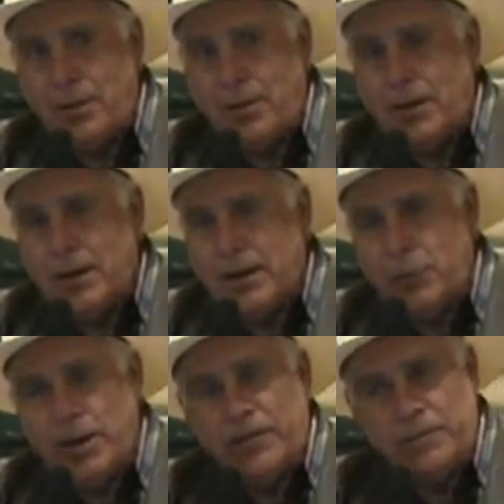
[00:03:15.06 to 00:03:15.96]
All right, now
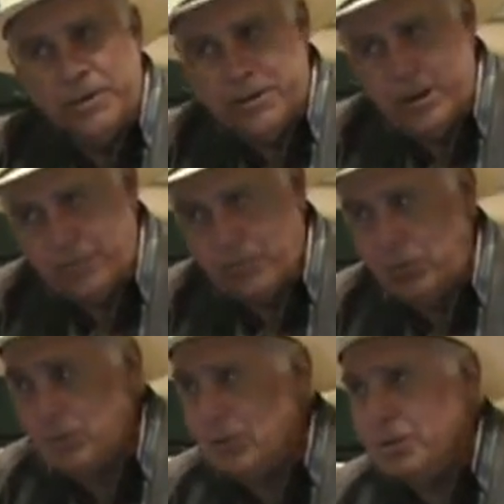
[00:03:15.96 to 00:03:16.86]
we have to be
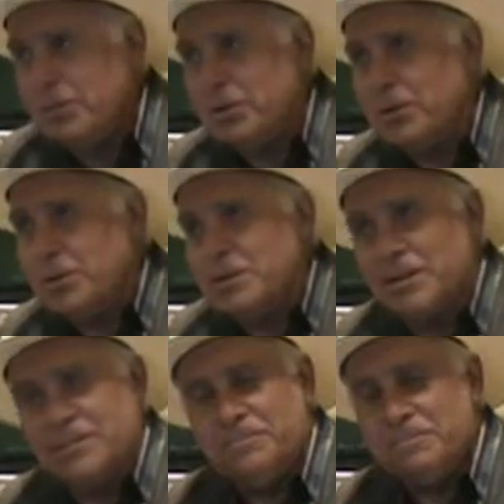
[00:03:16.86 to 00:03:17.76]
careful, because
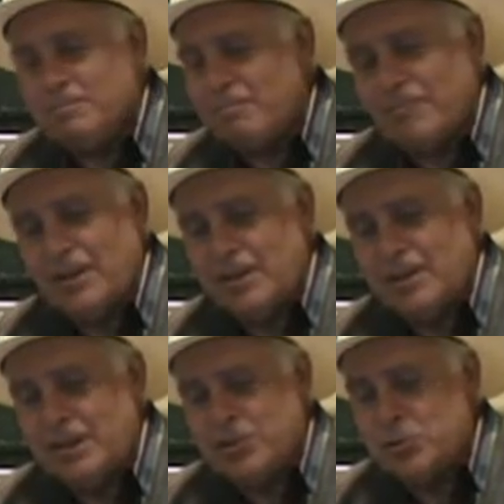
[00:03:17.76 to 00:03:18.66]

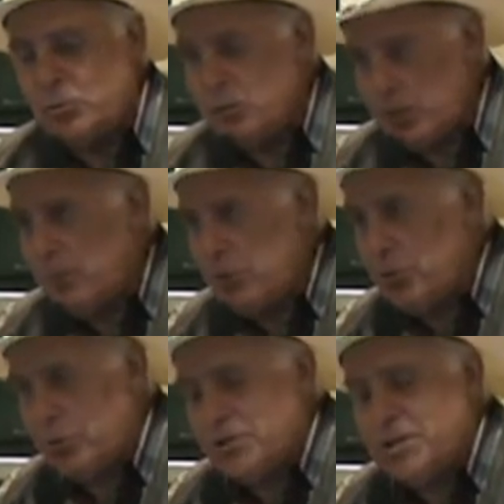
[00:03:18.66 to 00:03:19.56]
as what
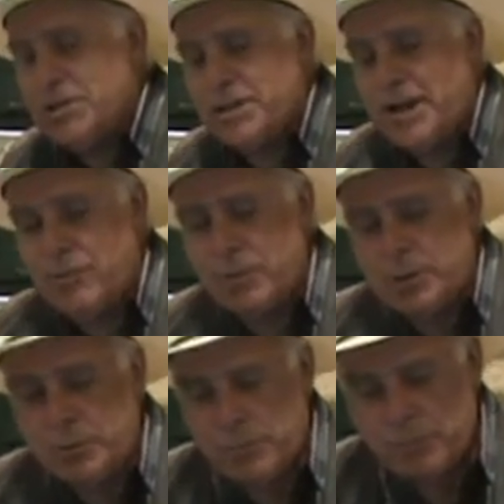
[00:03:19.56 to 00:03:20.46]
you're going to see tonight when
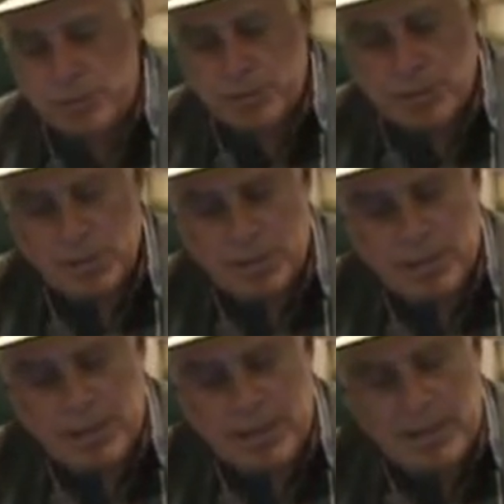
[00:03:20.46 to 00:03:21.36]
we go through this,
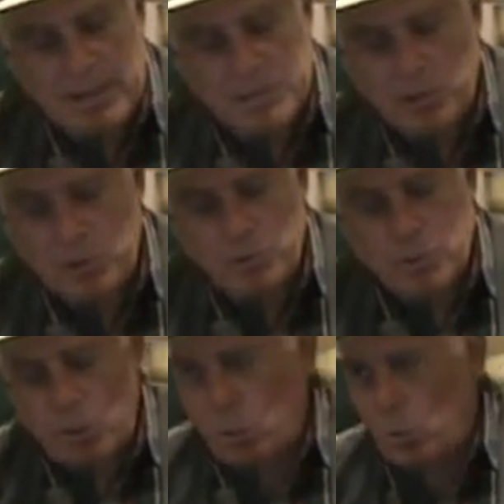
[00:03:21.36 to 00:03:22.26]
that leaves a
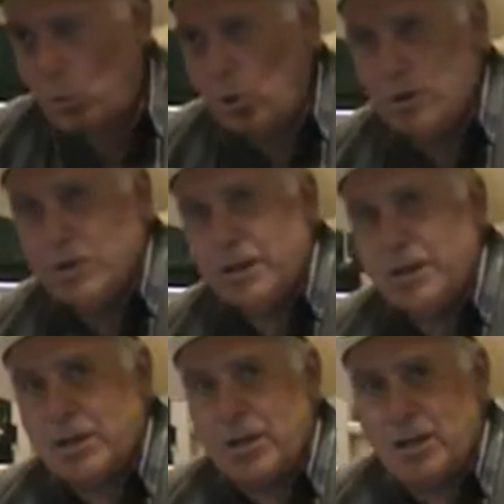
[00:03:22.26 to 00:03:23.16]
huge hole
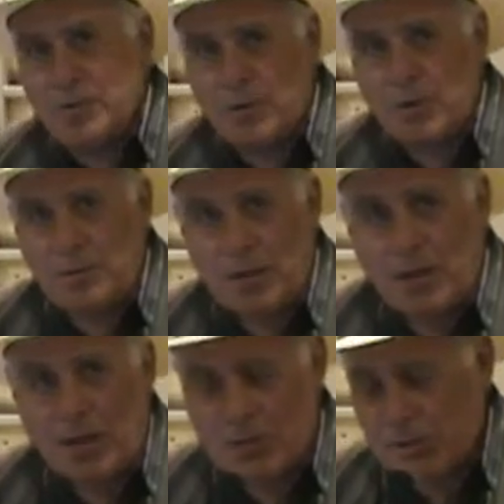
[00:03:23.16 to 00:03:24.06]
in a lot of our
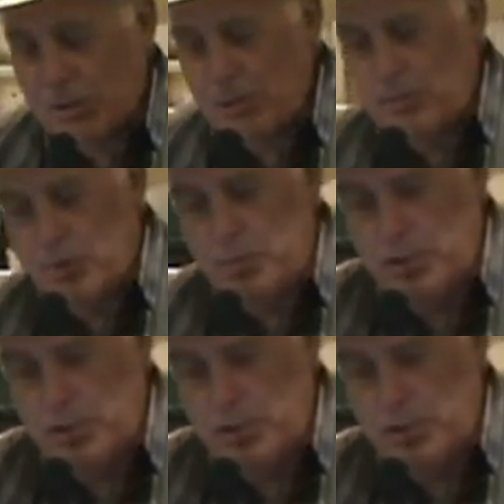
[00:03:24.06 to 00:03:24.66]
theology and a lot of our